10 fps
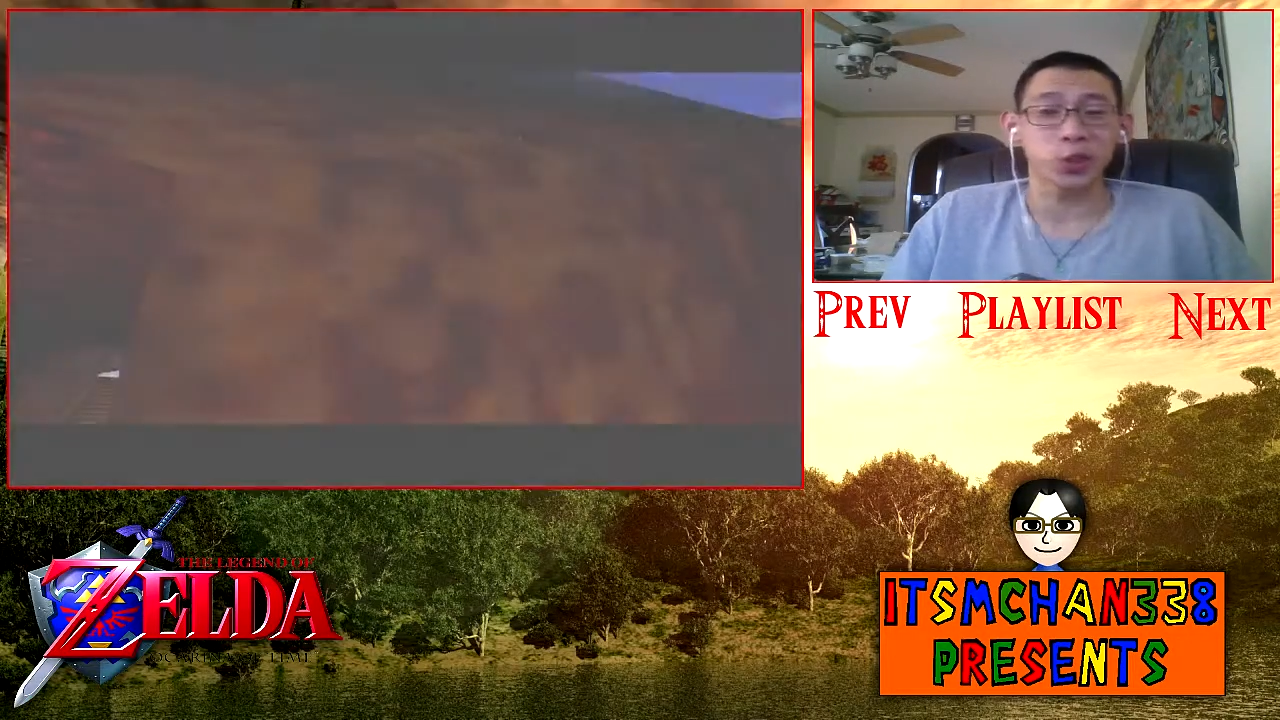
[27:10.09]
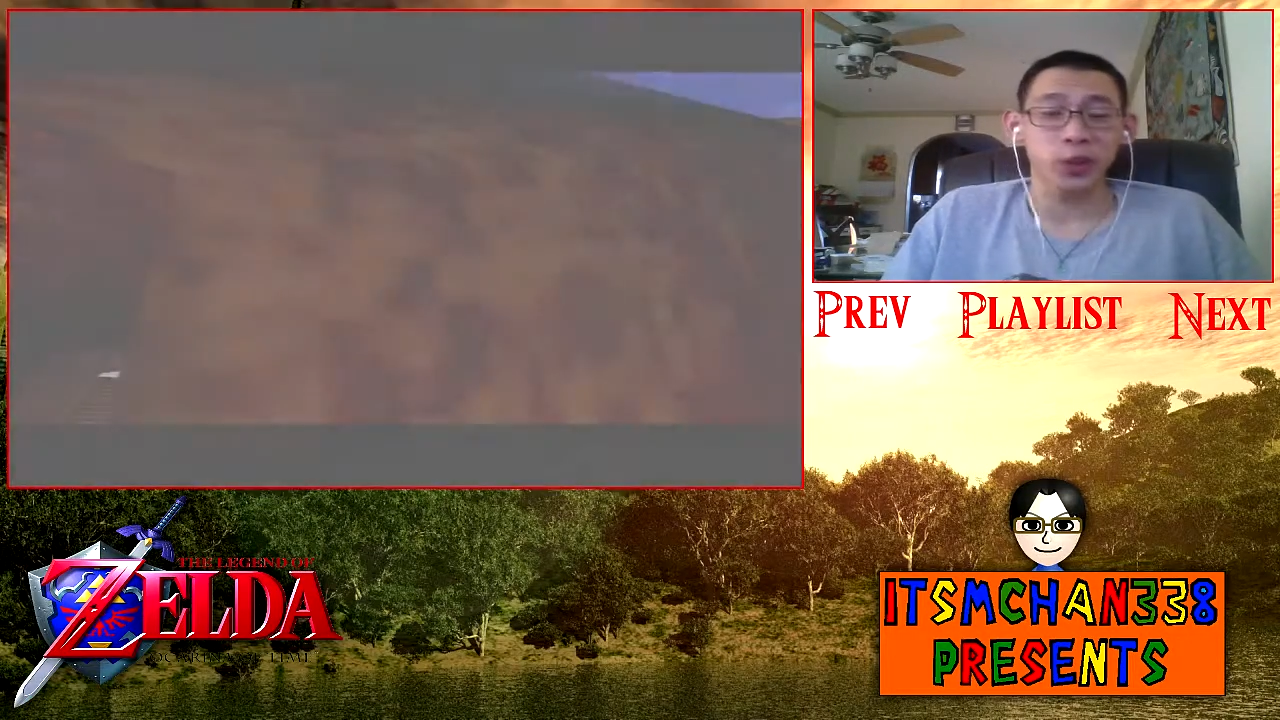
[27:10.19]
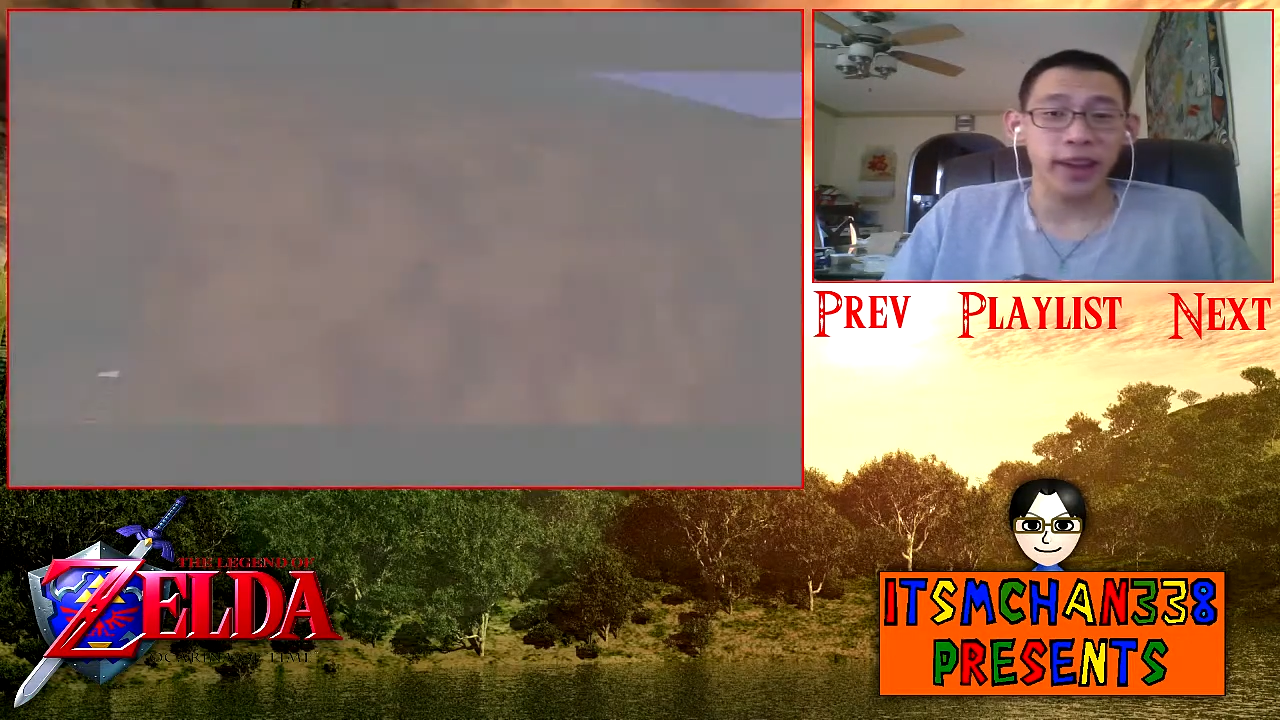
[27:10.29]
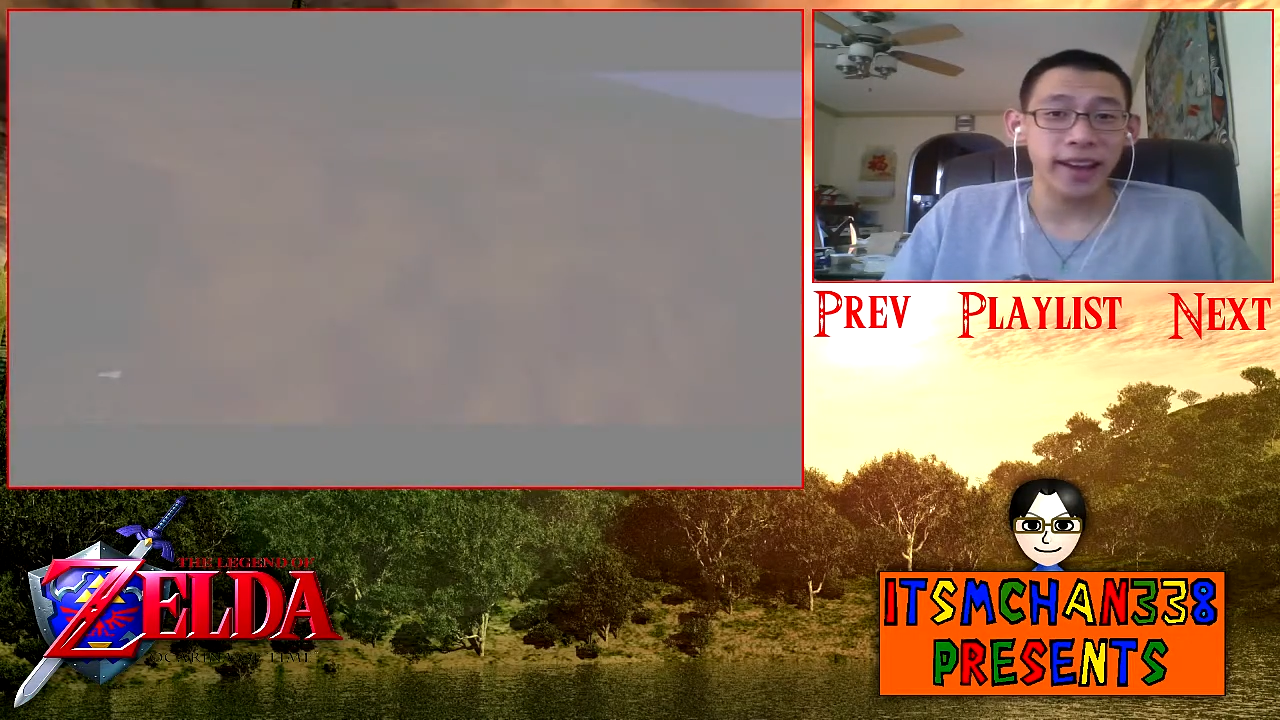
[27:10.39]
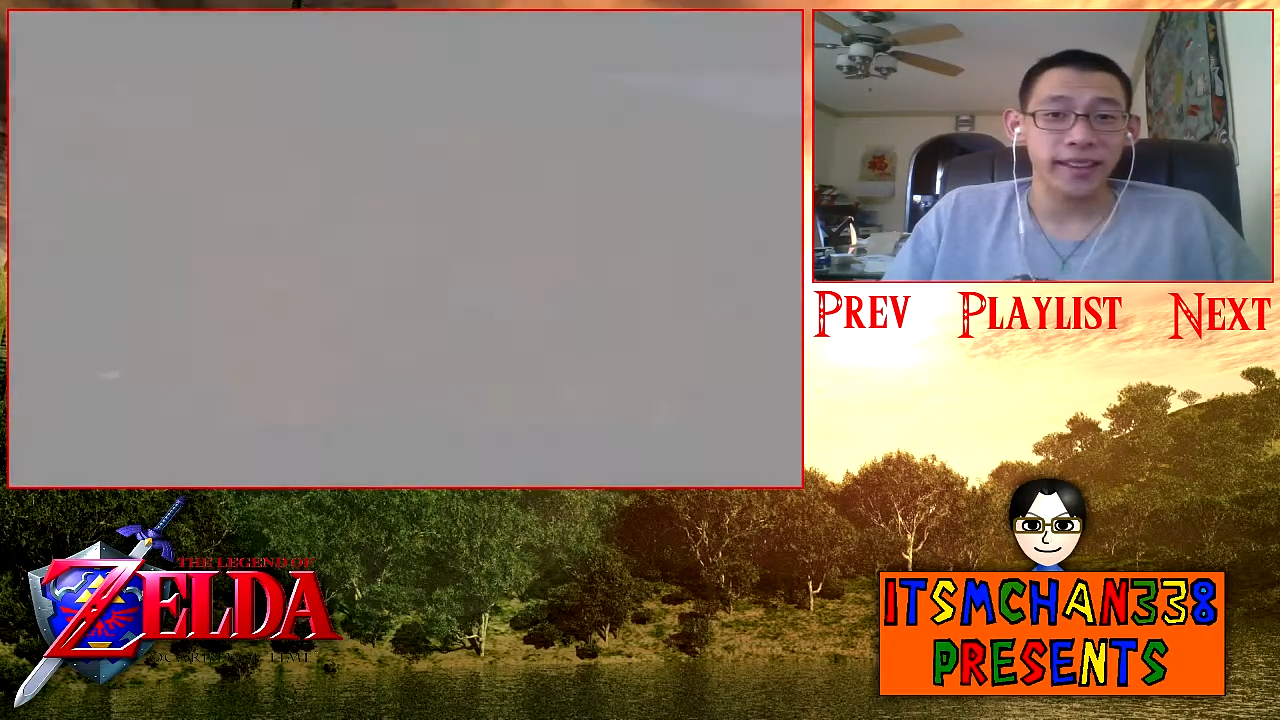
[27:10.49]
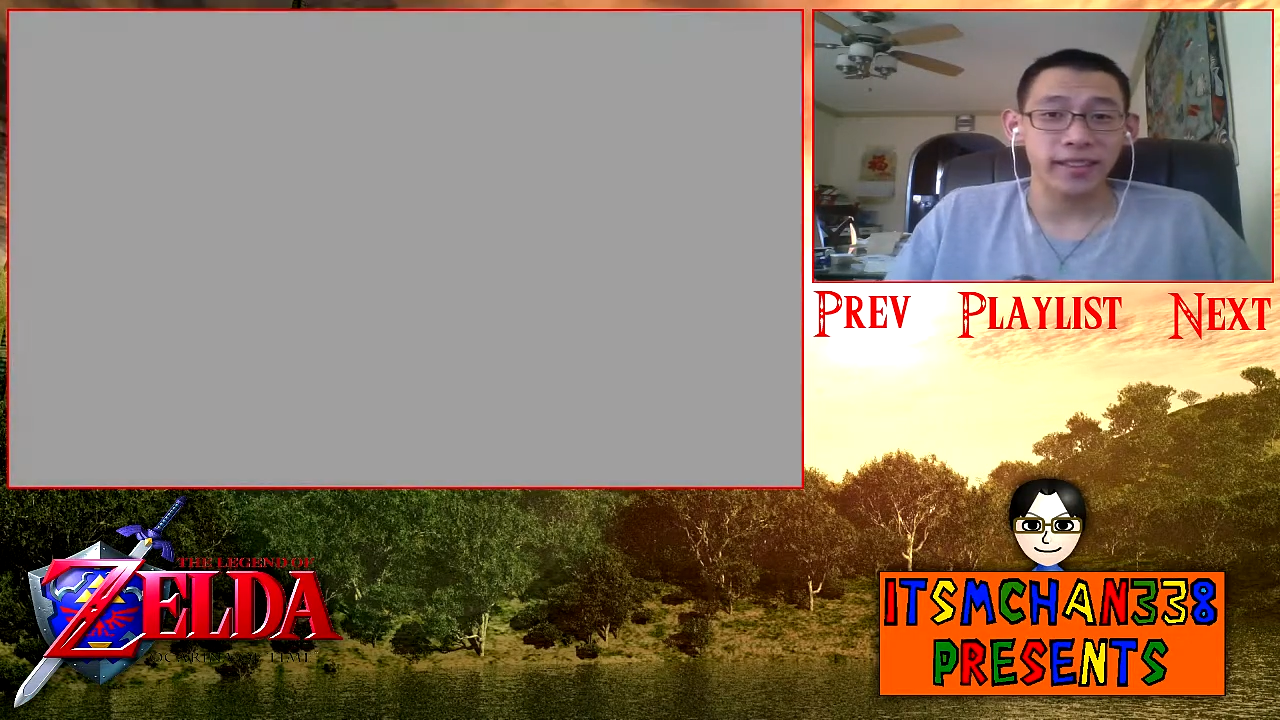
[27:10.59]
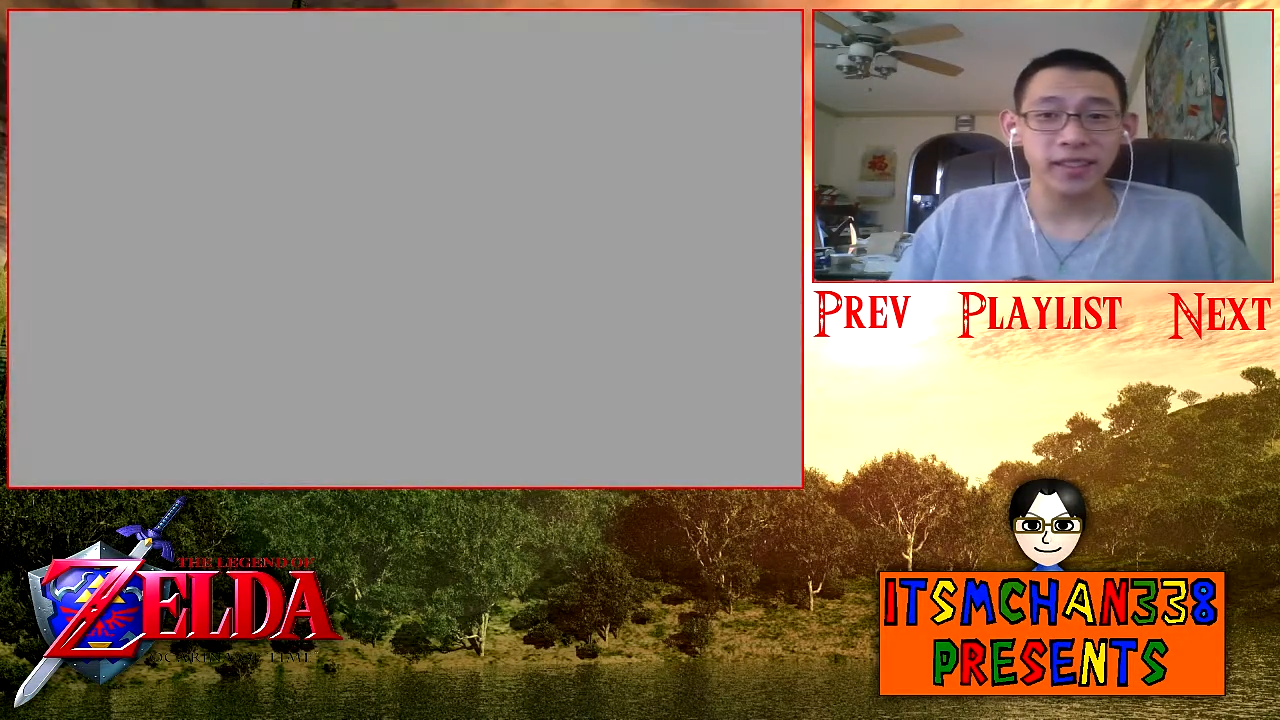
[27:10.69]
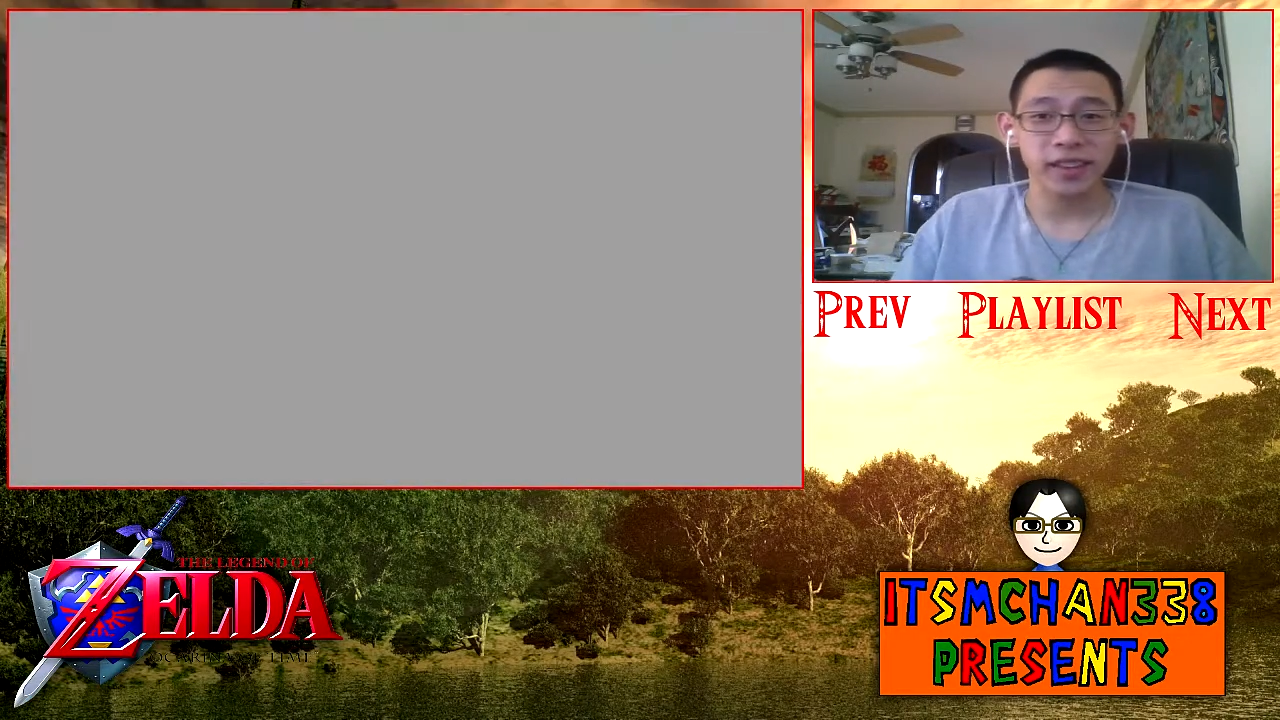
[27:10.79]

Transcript: to that.